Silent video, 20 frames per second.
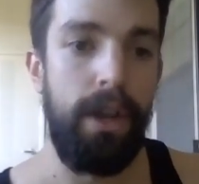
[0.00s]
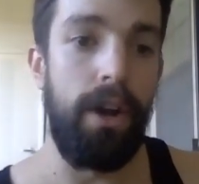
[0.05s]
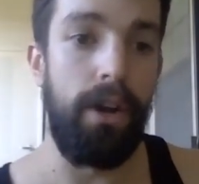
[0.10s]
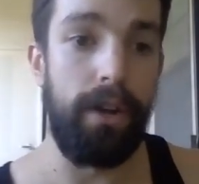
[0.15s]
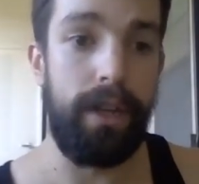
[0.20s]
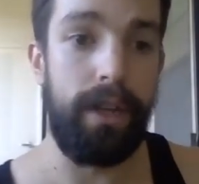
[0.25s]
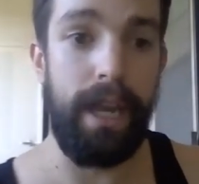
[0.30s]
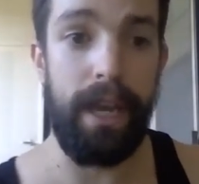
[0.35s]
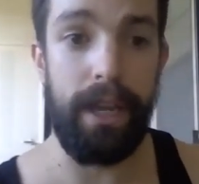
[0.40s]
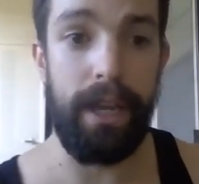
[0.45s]

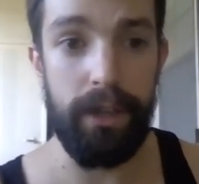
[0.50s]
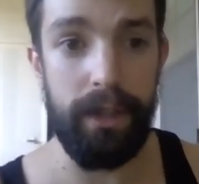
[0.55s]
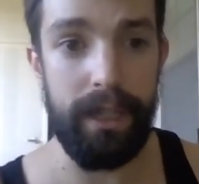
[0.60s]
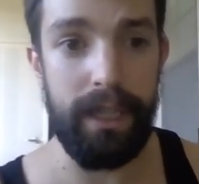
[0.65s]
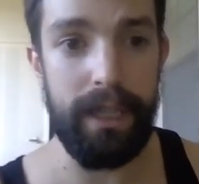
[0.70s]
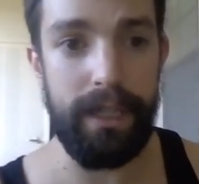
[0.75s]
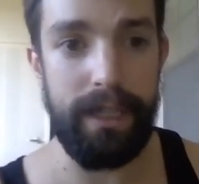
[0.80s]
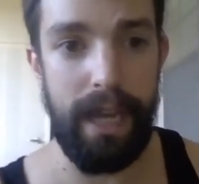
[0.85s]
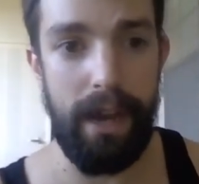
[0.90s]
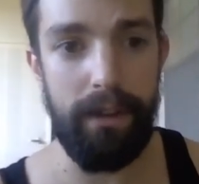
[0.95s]
Okay, I could
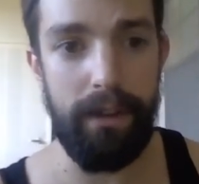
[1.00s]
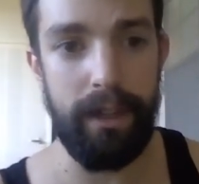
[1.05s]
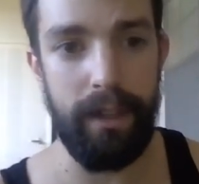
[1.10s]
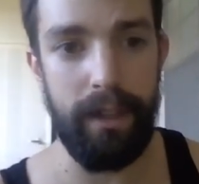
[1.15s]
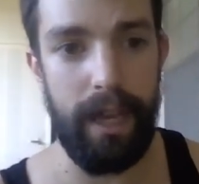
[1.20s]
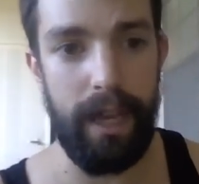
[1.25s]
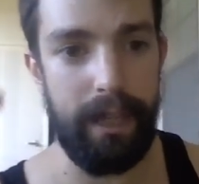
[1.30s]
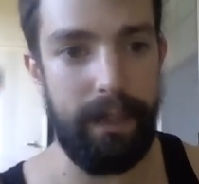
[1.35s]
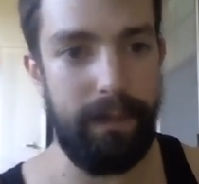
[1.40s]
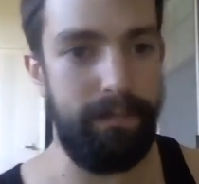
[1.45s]
get down to
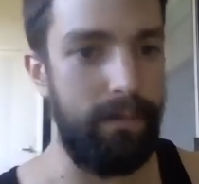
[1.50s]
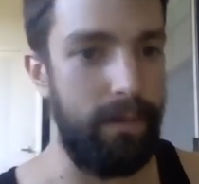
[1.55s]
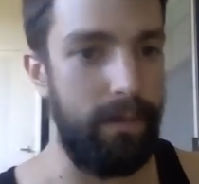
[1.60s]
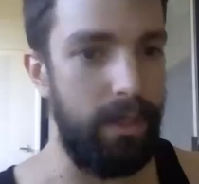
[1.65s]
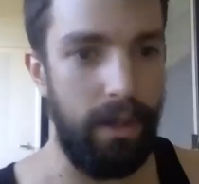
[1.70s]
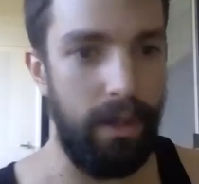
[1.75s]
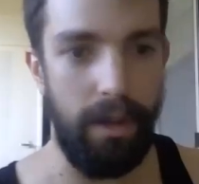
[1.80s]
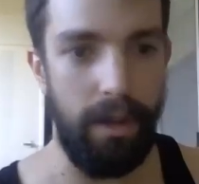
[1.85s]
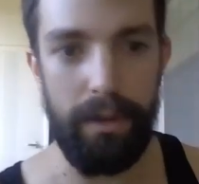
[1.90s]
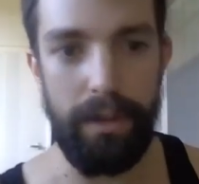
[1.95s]
like,
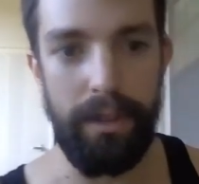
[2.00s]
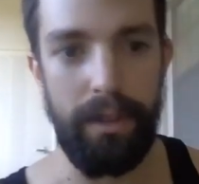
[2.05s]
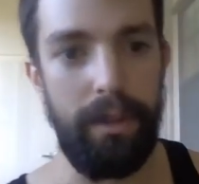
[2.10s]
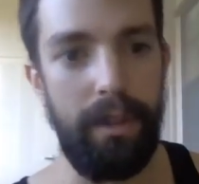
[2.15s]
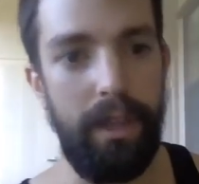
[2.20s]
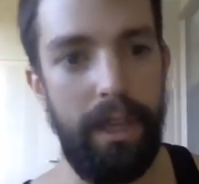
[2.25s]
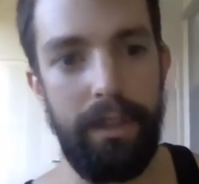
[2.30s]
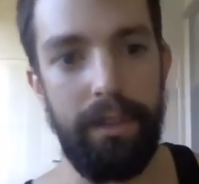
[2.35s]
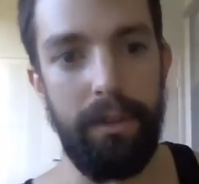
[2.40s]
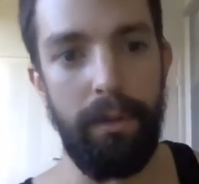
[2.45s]
you know, in the
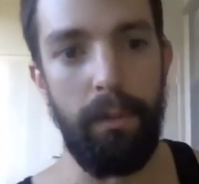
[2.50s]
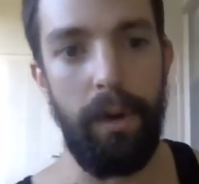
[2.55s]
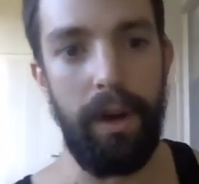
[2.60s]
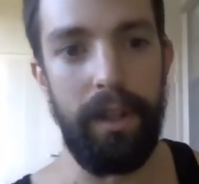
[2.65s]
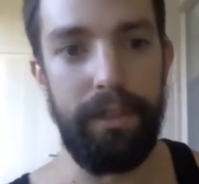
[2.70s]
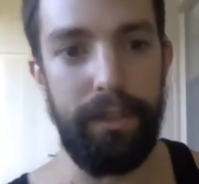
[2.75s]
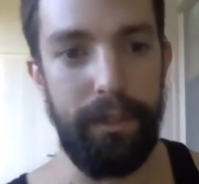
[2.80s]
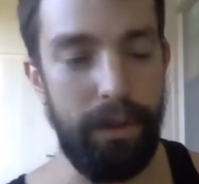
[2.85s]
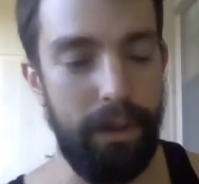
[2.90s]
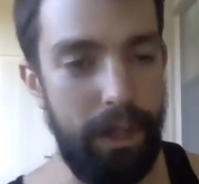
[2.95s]

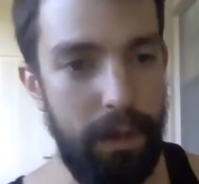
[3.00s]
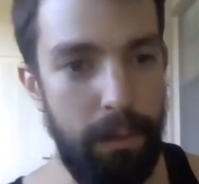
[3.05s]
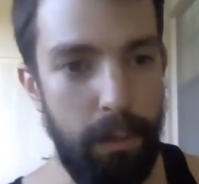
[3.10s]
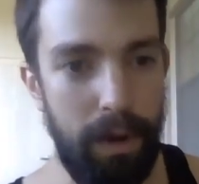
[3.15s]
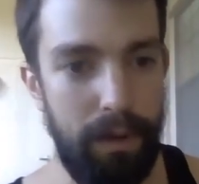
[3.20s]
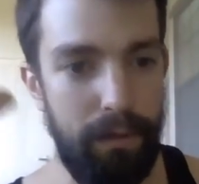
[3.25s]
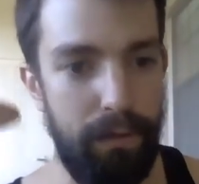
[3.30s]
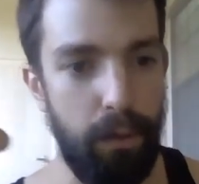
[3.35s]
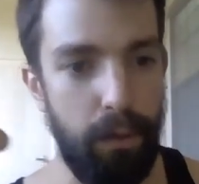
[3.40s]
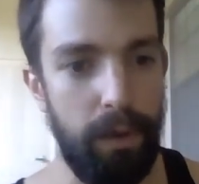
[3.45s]
130,
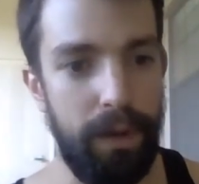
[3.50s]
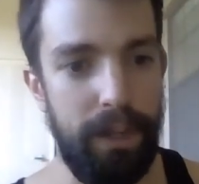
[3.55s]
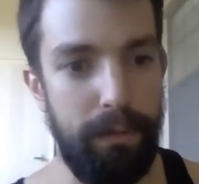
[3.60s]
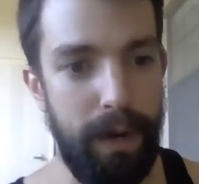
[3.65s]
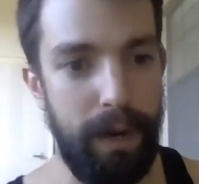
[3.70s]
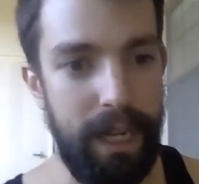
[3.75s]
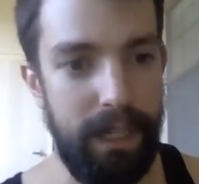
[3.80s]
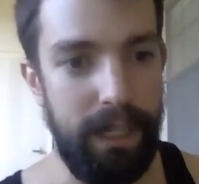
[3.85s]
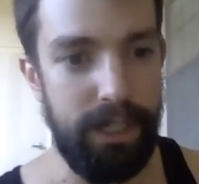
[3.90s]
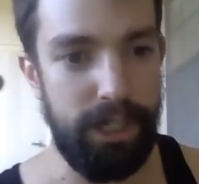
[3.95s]
140
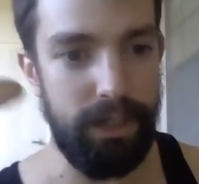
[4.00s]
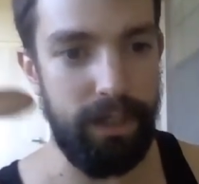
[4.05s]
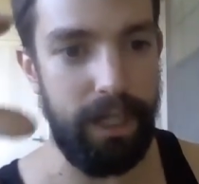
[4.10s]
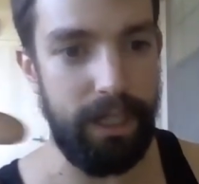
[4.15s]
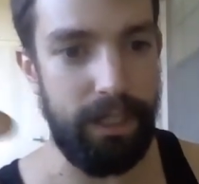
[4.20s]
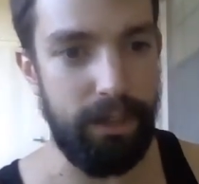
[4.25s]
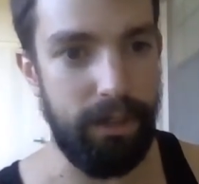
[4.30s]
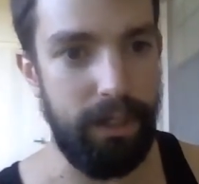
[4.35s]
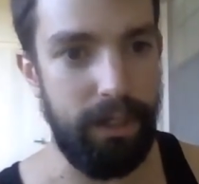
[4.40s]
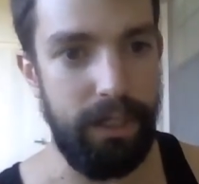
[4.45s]
range,
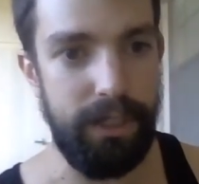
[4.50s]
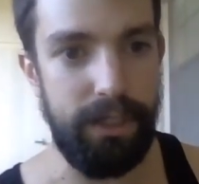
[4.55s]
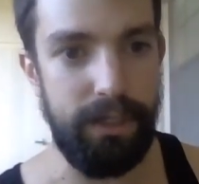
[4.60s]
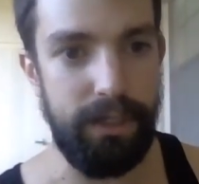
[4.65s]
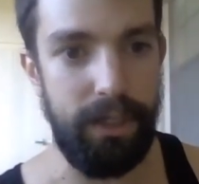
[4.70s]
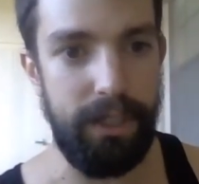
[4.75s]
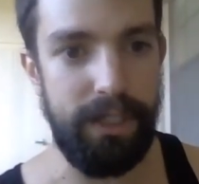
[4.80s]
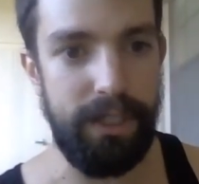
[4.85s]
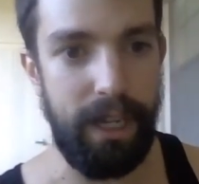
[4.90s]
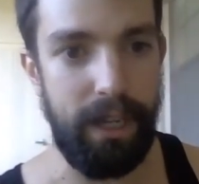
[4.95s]
like during these
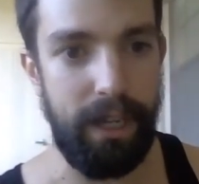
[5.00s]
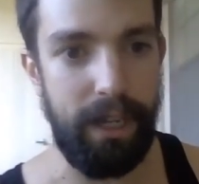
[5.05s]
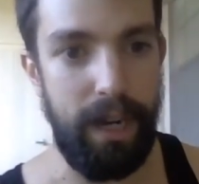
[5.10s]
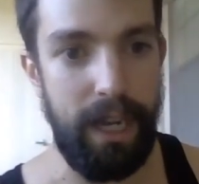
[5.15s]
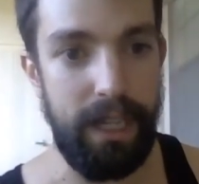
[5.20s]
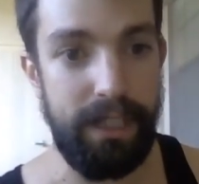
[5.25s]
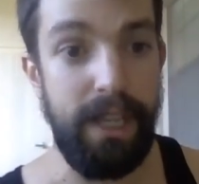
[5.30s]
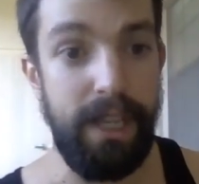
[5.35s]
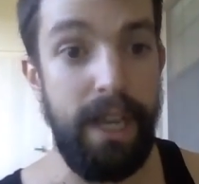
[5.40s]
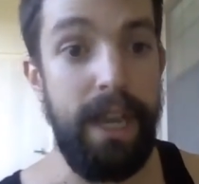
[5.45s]
30-second
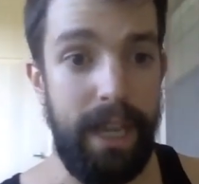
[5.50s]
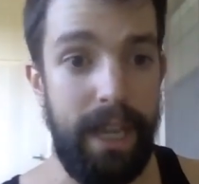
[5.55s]
rests.